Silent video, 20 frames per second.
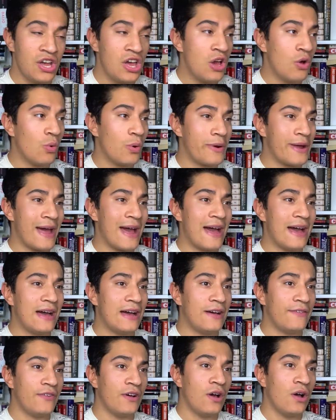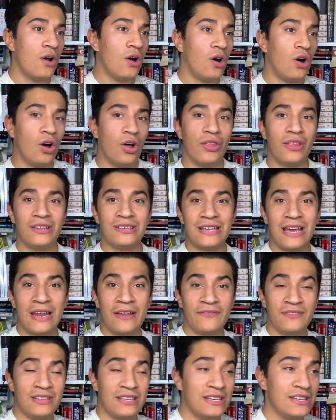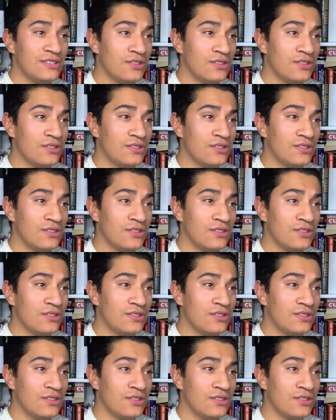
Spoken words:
where we have all these NFTs,